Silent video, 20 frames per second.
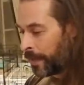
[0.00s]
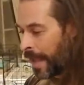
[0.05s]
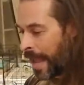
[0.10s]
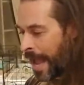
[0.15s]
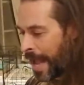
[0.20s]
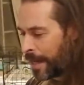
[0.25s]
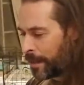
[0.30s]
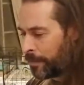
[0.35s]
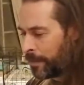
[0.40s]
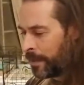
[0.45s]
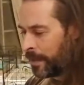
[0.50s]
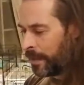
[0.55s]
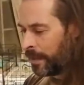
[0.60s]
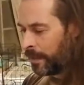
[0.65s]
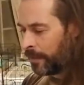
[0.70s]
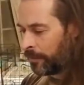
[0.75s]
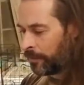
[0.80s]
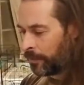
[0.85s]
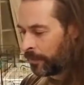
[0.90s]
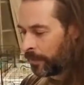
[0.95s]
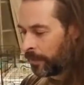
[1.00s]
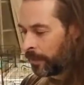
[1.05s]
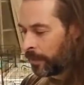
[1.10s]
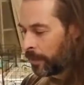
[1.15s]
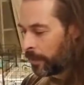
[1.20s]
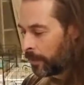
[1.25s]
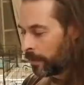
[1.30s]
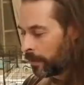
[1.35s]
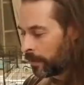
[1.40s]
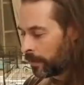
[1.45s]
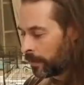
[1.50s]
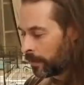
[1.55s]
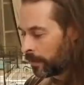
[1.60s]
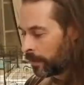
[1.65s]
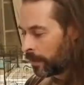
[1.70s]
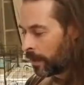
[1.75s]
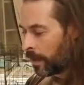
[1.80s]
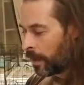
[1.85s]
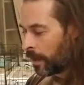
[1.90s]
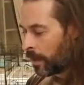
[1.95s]
Adam and Eve.
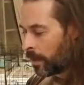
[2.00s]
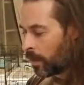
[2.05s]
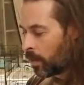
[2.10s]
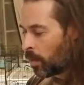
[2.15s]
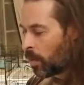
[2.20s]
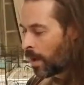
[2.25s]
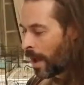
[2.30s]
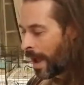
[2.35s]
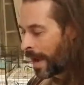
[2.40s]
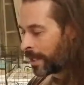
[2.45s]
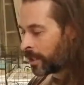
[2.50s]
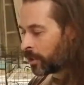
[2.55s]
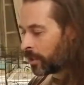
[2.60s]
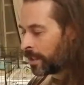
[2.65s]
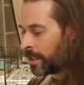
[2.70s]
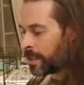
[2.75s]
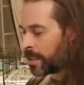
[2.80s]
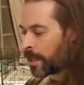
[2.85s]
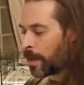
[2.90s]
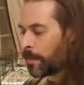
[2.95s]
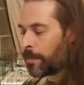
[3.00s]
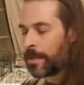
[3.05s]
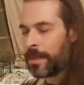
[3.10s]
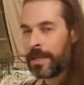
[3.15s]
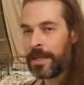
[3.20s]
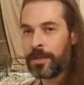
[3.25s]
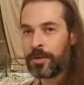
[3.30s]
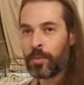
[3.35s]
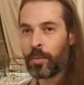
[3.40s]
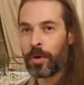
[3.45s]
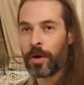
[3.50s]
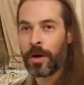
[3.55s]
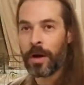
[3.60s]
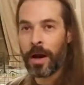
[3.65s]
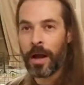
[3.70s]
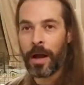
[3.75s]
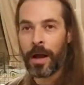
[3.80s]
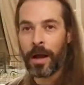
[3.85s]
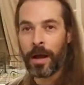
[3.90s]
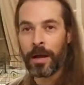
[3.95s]
Well, actually, some of these
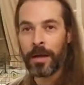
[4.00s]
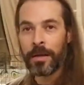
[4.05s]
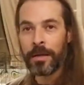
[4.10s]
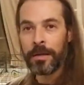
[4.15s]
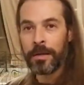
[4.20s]
were.